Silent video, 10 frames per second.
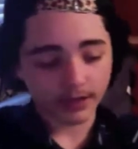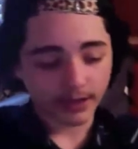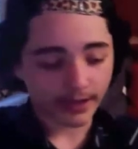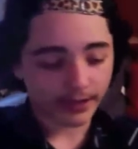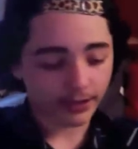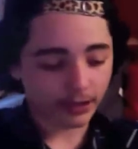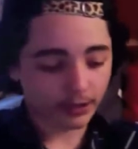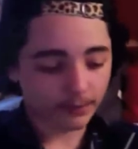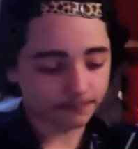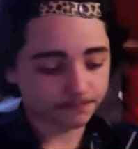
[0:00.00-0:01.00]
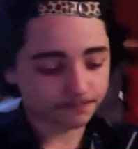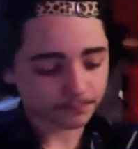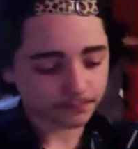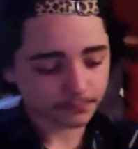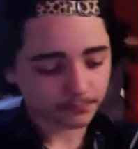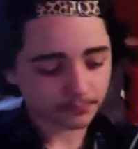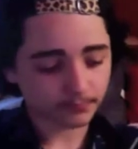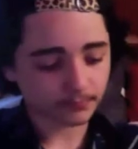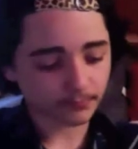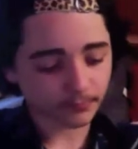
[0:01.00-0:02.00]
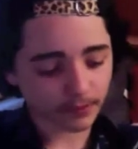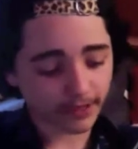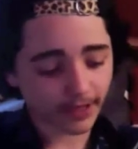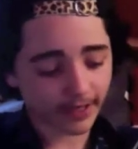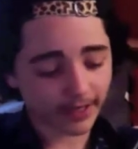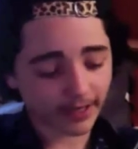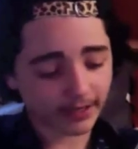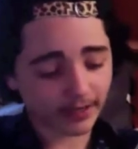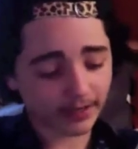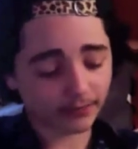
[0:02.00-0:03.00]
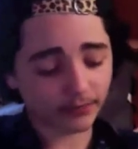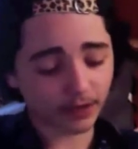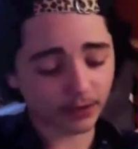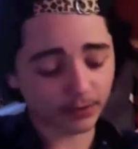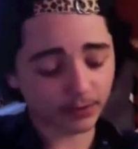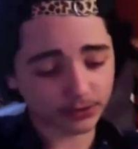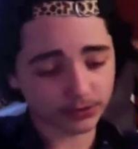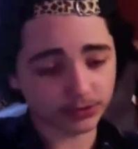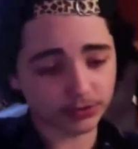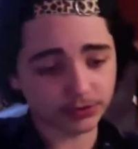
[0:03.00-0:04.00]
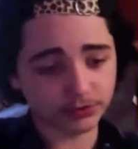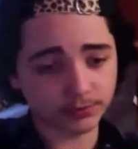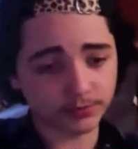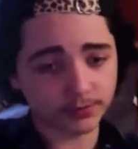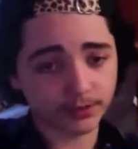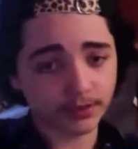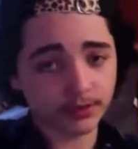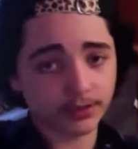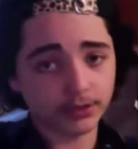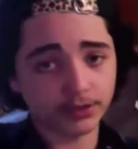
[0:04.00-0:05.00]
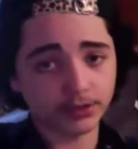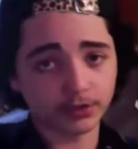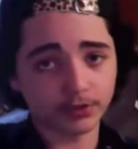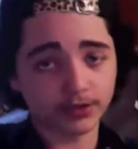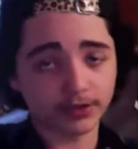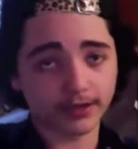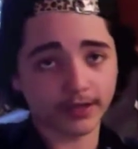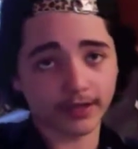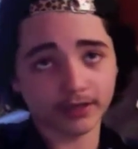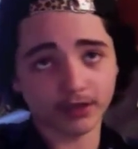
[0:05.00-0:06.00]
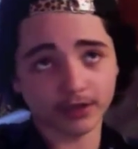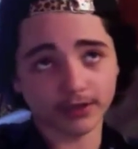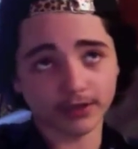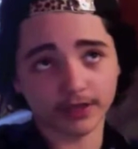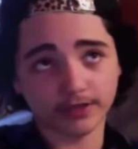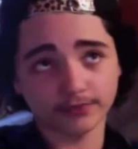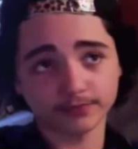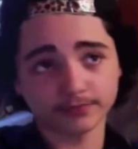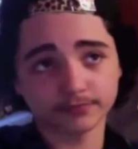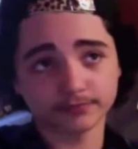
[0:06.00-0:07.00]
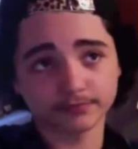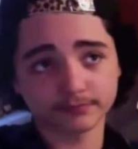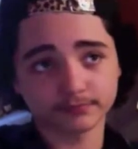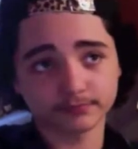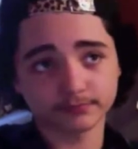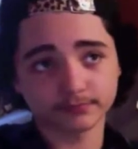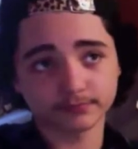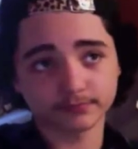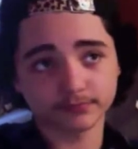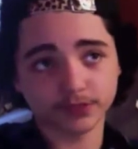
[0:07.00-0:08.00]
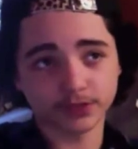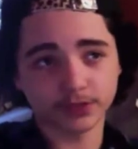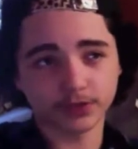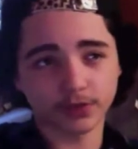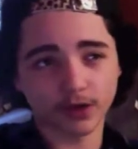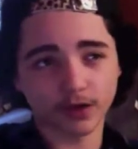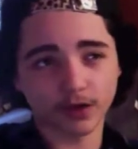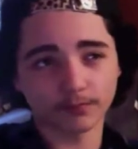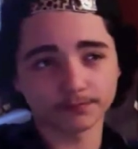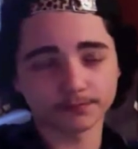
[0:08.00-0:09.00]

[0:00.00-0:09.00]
And um, yeah, I got a lot of followers through YouTube, you know, and I, I thought that you know um